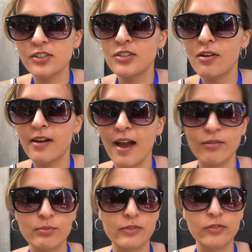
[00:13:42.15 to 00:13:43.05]
Sorry I
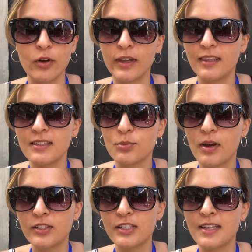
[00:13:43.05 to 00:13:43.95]
haven't been vlogging this
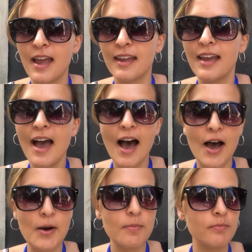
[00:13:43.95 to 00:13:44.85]
much today,
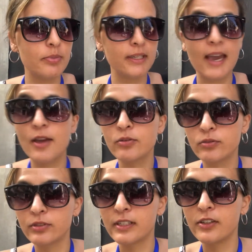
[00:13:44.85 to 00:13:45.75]
um, but yeah, it was
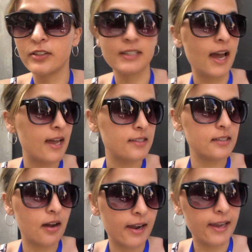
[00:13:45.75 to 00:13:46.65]
really good and
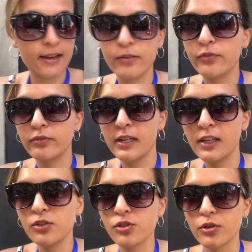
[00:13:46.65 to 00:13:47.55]
I have really
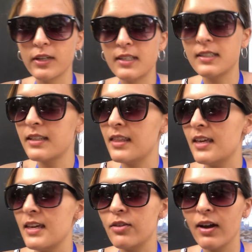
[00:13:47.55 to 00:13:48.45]
enjoyed
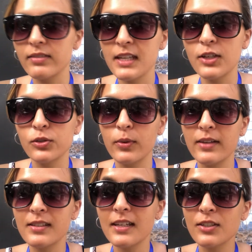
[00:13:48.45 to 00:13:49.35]
the gravitational wave
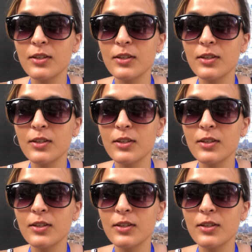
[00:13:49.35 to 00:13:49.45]
session.